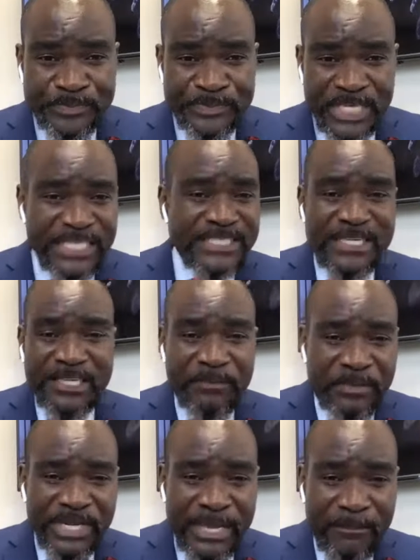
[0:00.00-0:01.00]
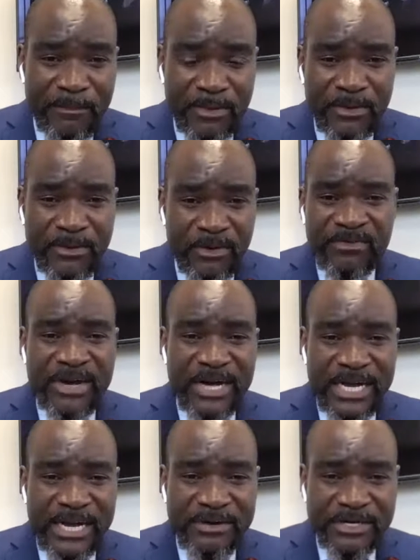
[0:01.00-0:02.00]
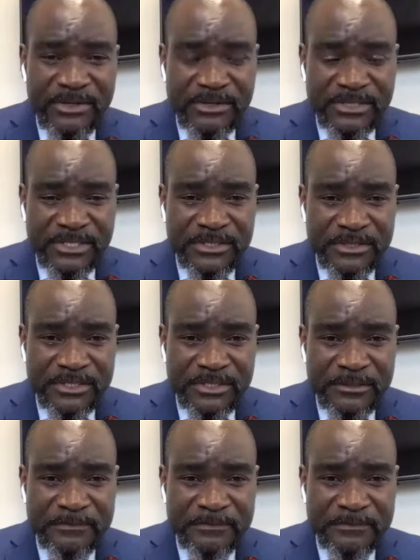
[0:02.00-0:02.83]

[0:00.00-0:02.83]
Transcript: It's in the preamble of our current constitution.